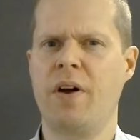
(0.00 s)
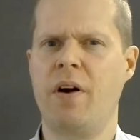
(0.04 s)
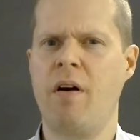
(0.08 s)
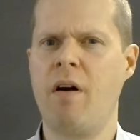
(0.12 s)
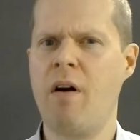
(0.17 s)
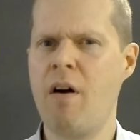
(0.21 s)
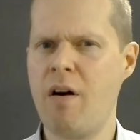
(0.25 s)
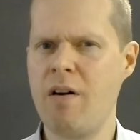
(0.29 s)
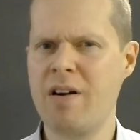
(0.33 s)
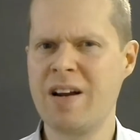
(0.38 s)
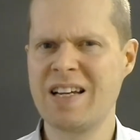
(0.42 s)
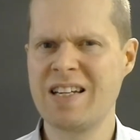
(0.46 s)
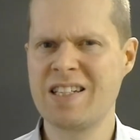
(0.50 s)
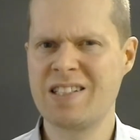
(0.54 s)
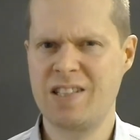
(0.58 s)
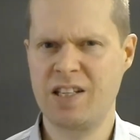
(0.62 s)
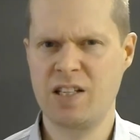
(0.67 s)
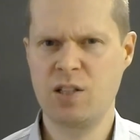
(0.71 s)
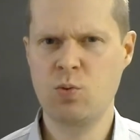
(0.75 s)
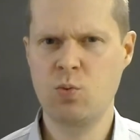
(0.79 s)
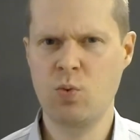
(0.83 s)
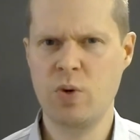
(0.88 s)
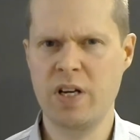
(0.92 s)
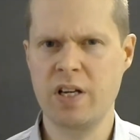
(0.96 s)
earnings
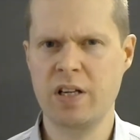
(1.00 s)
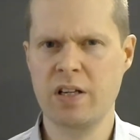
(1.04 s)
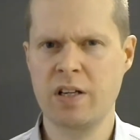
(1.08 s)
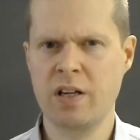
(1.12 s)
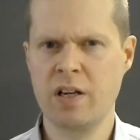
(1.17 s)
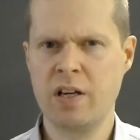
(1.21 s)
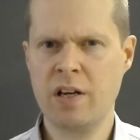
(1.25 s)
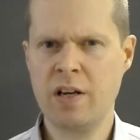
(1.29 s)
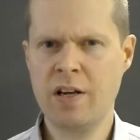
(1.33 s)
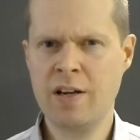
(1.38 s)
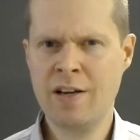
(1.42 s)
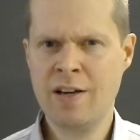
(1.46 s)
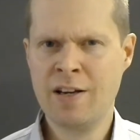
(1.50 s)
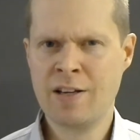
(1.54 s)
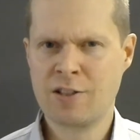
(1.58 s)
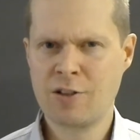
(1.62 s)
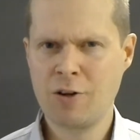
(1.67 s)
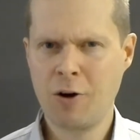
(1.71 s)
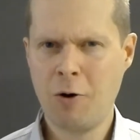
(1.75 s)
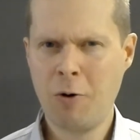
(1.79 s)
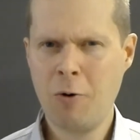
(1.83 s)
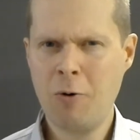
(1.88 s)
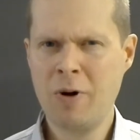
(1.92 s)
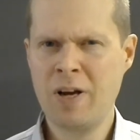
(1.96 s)
this week.
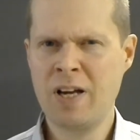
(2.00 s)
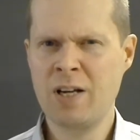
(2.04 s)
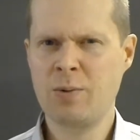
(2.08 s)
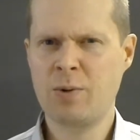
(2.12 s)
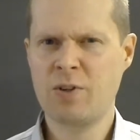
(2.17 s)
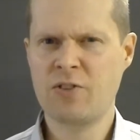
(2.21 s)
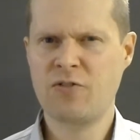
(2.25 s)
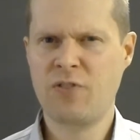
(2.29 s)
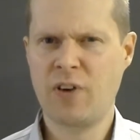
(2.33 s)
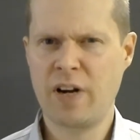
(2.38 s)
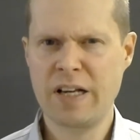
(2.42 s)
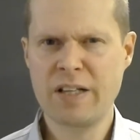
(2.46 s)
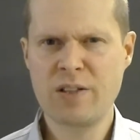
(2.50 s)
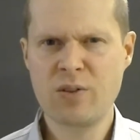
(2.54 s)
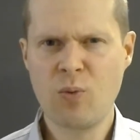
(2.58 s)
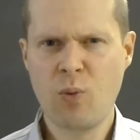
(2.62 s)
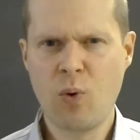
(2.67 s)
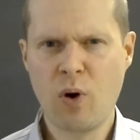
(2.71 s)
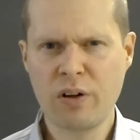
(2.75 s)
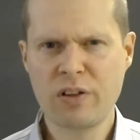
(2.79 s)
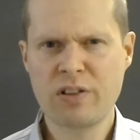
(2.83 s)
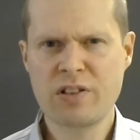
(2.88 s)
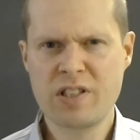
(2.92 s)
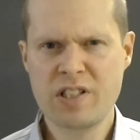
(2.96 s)
So it was funny to
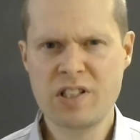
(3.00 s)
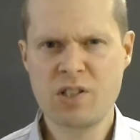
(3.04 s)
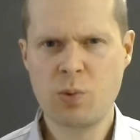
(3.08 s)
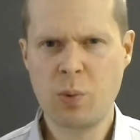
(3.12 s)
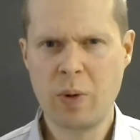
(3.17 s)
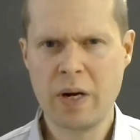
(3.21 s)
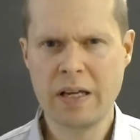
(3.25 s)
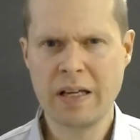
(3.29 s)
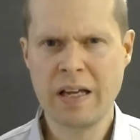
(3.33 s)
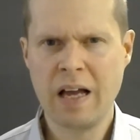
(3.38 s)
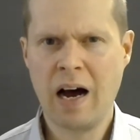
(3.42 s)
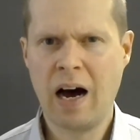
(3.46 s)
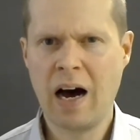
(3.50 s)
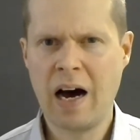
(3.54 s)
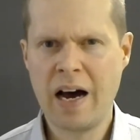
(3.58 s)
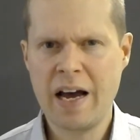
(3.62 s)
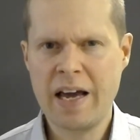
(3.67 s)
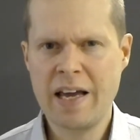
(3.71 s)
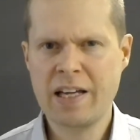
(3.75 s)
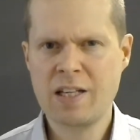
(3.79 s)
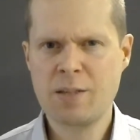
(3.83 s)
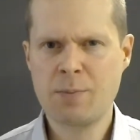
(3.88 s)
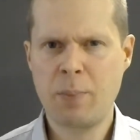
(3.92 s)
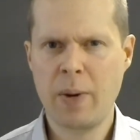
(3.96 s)
watch this week. I
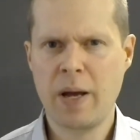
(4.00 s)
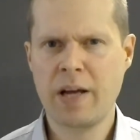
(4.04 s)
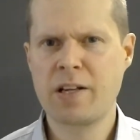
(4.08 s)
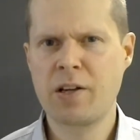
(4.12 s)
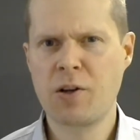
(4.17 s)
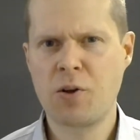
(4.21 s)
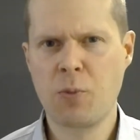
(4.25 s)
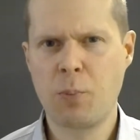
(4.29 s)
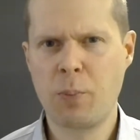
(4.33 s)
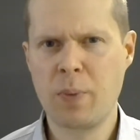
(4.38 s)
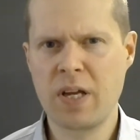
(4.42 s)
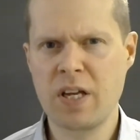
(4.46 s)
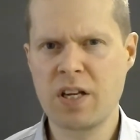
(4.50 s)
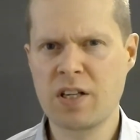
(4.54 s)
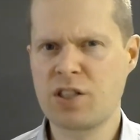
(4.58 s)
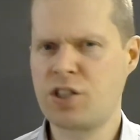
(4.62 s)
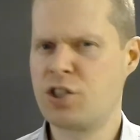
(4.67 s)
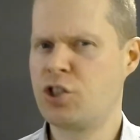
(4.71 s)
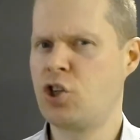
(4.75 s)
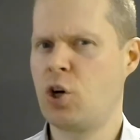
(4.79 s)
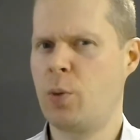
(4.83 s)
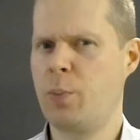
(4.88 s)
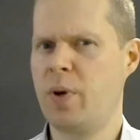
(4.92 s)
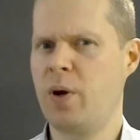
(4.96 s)
expected to be a
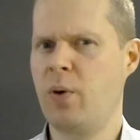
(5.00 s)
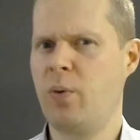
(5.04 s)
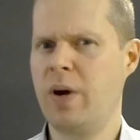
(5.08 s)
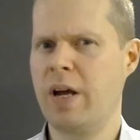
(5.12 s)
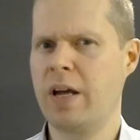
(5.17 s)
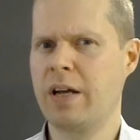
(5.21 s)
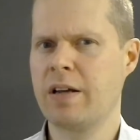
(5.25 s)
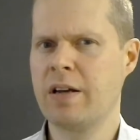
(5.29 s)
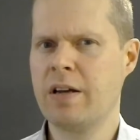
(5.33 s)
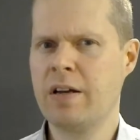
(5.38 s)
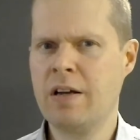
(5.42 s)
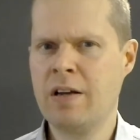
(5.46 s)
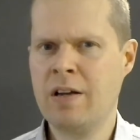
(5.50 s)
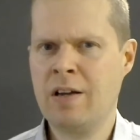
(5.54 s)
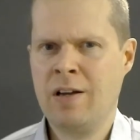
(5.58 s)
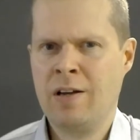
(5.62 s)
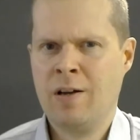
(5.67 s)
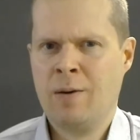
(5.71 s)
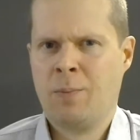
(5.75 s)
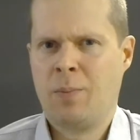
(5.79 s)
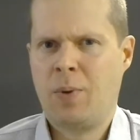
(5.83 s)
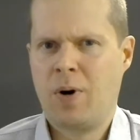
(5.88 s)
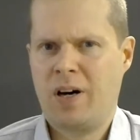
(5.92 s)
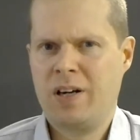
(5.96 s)
choppy week,
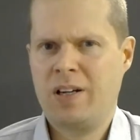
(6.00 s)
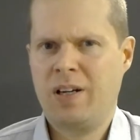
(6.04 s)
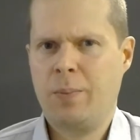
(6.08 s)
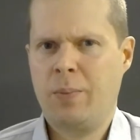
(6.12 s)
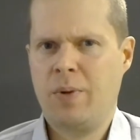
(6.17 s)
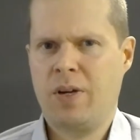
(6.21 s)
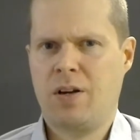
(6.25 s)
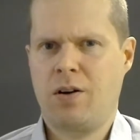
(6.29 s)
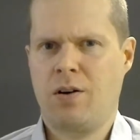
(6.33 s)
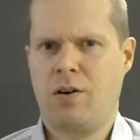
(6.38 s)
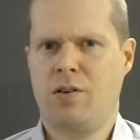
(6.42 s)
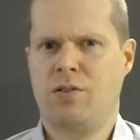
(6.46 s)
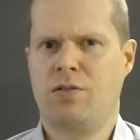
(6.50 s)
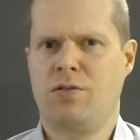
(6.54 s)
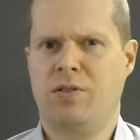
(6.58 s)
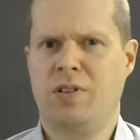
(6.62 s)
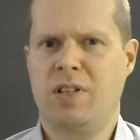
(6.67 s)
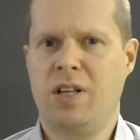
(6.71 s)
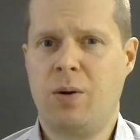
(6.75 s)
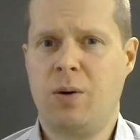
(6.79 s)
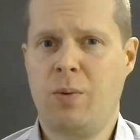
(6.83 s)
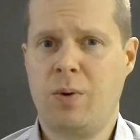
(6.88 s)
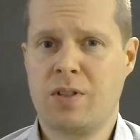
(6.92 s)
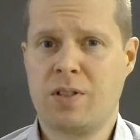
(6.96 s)
partly because
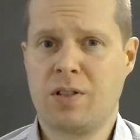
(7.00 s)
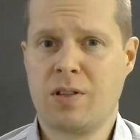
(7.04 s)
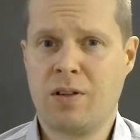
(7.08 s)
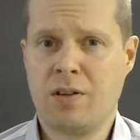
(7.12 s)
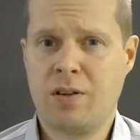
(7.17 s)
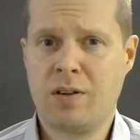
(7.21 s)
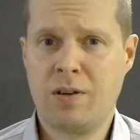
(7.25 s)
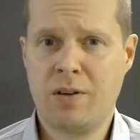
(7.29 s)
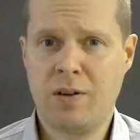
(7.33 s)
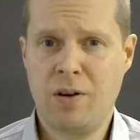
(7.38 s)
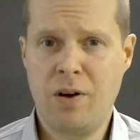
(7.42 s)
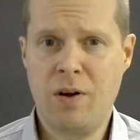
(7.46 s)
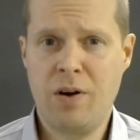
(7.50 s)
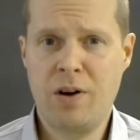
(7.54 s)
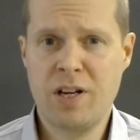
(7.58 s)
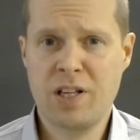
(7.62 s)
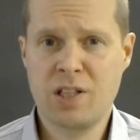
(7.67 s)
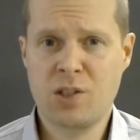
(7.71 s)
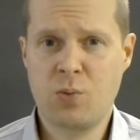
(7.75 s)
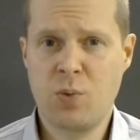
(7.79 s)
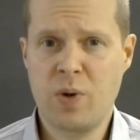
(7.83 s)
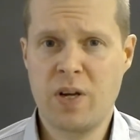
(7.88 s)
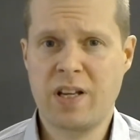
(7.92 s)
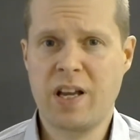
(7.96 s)
there was
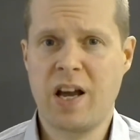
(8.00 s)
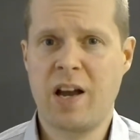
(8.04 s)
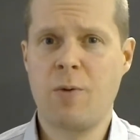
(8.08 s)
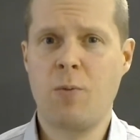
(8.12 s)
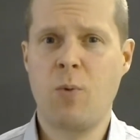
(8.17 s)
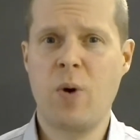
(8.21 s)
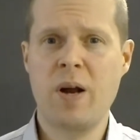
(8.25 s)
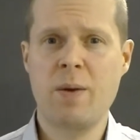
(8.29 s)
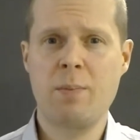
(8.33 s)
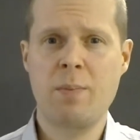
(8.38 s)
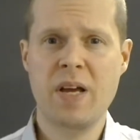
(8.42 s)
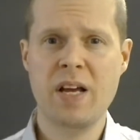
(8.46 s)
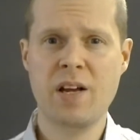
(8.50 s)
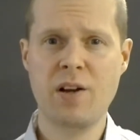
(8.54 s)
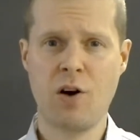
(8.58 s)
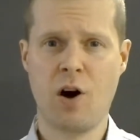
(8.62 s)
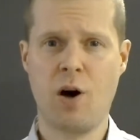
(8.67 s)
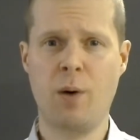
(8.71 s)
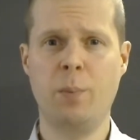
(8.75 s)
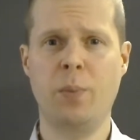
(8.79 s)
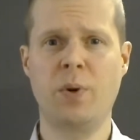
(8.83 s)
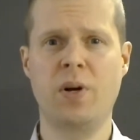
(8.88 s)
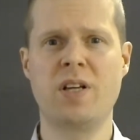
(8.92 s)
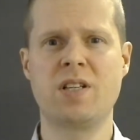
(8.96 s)
earnings week, and when big
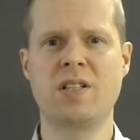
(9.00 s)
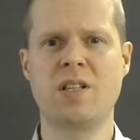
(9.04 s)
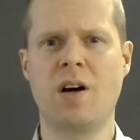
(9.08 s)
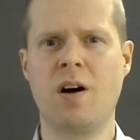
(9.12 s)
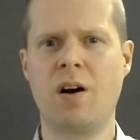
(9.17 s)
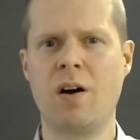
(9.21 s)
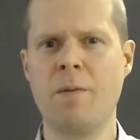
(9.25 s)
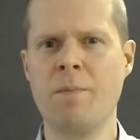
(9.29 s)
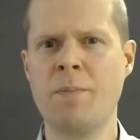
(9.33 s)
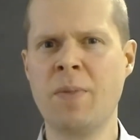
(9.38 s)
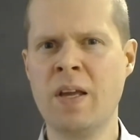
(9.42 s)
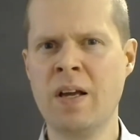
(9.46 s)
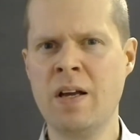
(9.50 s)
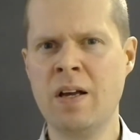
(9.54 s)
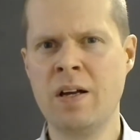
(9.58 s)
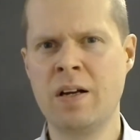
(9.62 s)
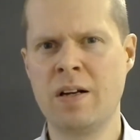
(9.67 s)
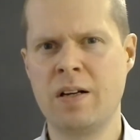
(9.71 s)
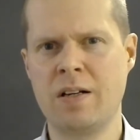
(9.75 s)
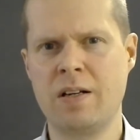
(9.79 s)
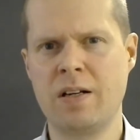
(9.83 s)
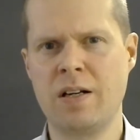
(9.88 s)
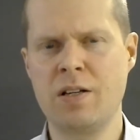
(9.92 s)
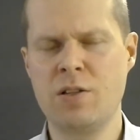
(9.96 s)
companies are
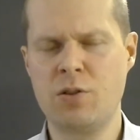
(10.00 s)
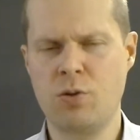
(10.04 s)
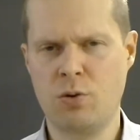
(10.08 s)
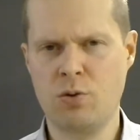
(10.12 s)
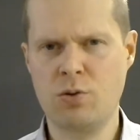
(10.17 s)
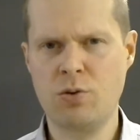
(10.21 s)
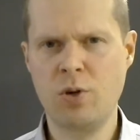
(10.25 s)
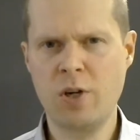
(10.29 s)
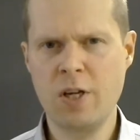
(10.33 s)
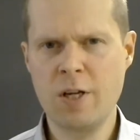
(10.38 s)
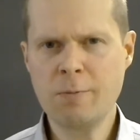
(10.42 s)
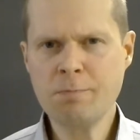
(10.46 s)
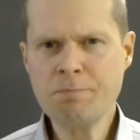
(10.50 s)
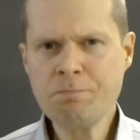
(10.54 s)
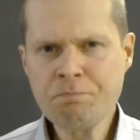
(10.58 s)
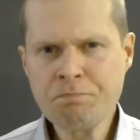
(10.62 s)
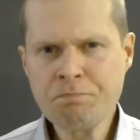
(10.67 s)
usually